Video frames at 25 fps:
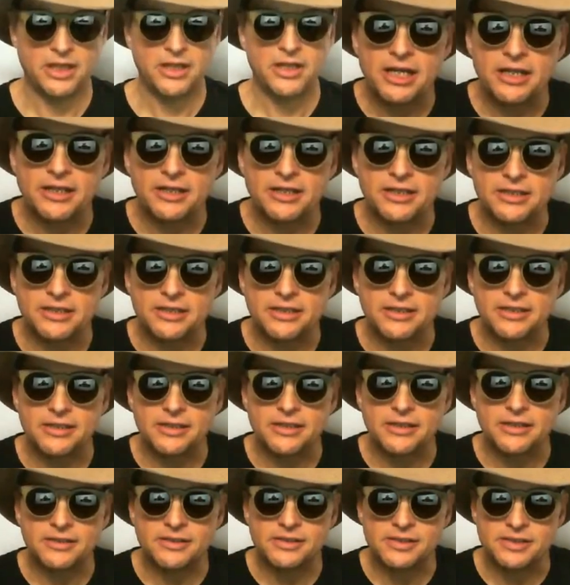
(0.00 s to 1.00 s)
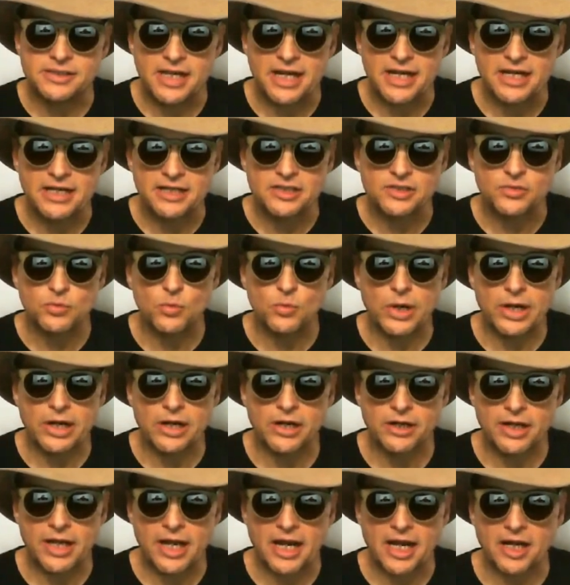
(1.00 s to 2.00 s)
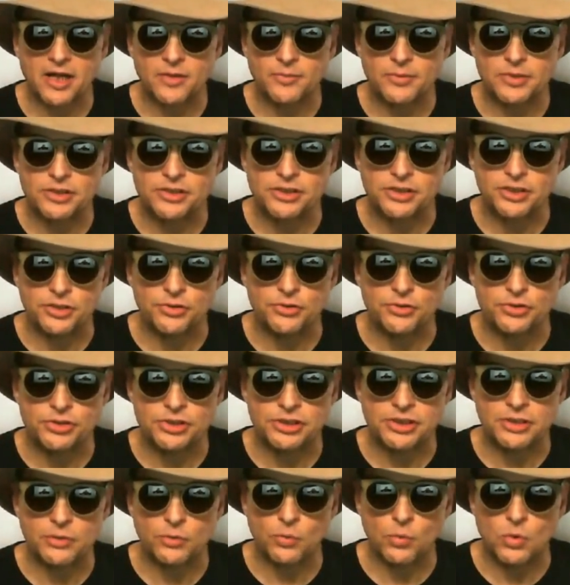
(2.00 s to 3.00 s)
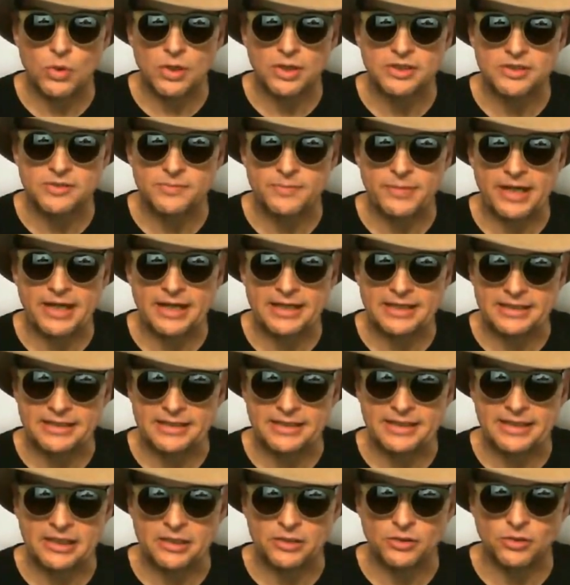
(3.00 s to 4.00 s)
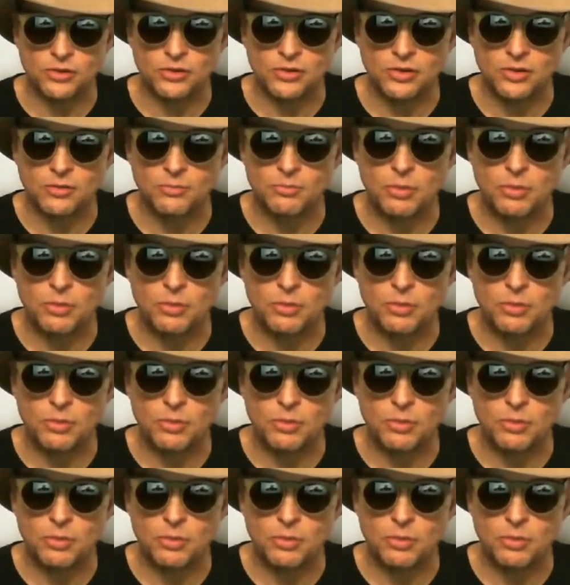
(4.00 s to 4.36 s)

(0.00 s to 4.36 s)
In the states where cannabis use was made legal,